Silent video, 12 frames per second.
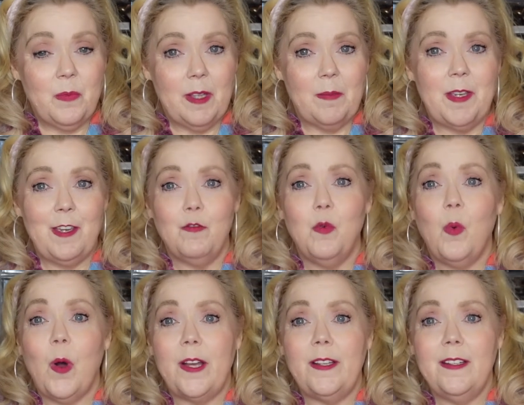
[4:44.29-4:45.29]
Let me give
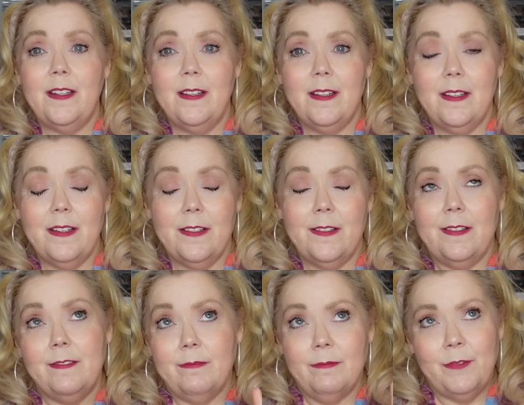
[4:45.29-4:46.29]
one,
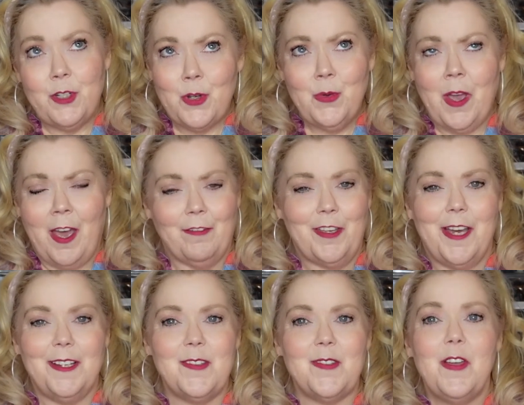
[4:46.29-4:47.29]
two
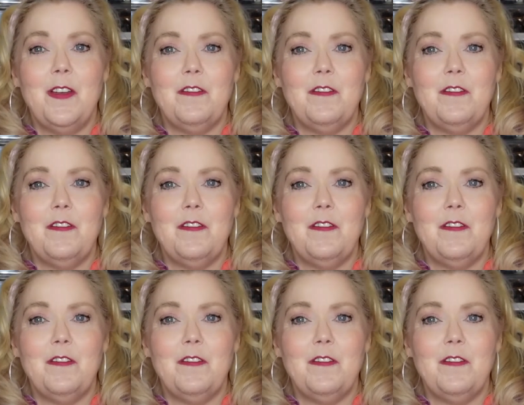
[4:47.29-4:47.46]
caveats.